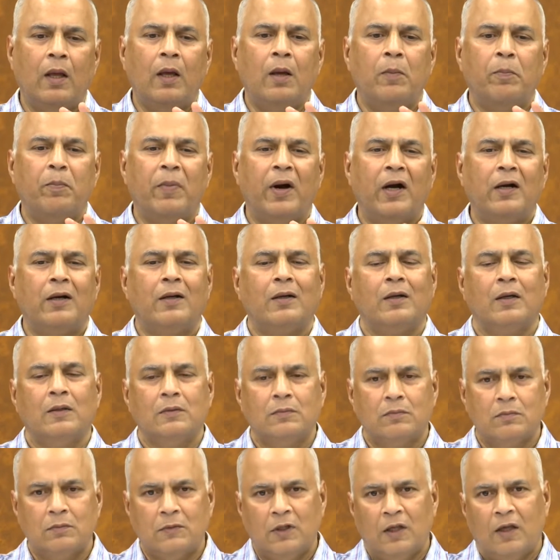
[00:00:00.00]
but
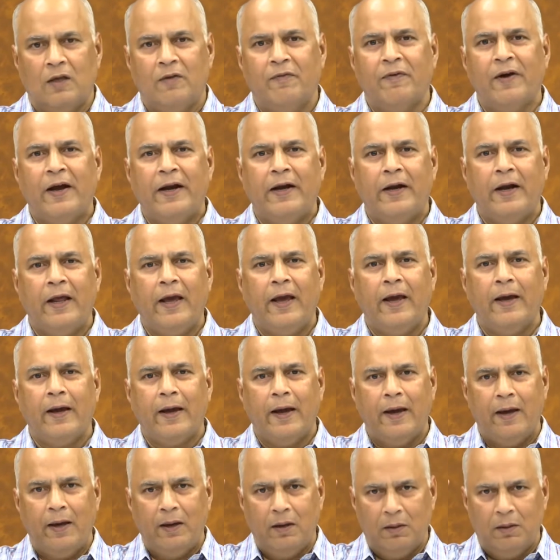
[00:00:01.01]
if I take a